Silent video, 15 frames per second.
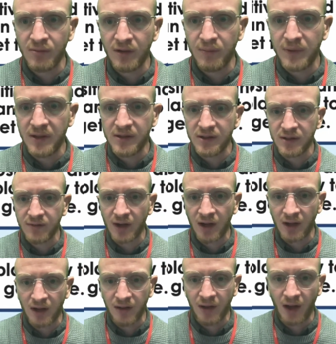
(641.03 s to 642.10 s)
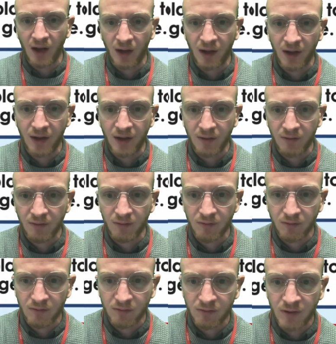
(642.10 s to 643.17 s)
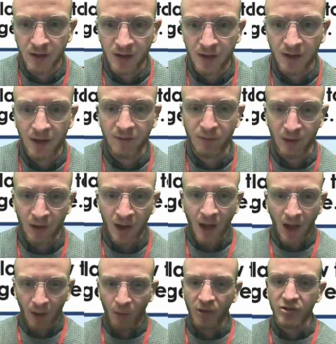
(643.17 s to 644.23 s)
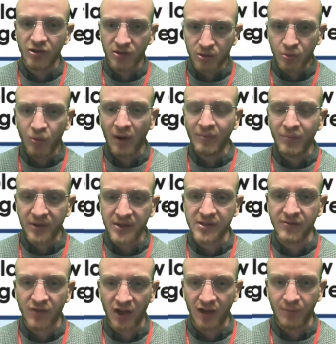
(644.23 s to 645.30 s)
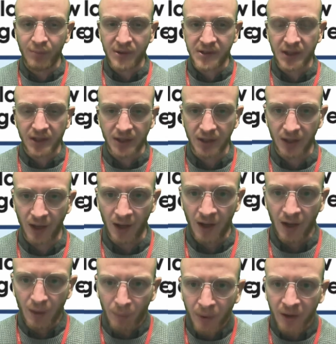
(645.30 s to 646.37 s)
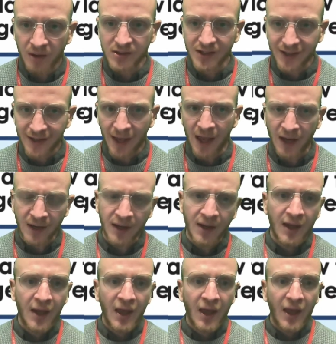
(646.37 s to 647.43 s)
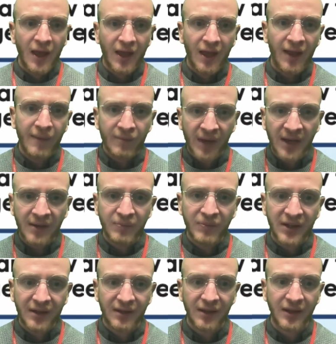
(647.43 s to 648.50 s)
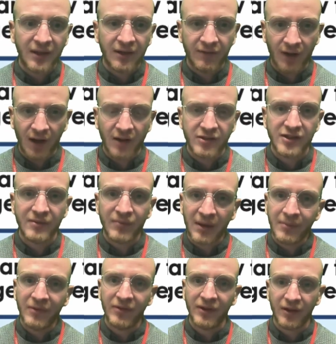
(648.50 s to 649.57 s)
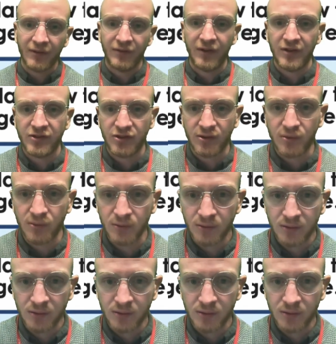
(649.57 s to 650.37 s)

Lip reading: of the pieces of art that I really love. Well, I want to show you one piece of art in particular because, again, it made me think of us. It made me think of this school.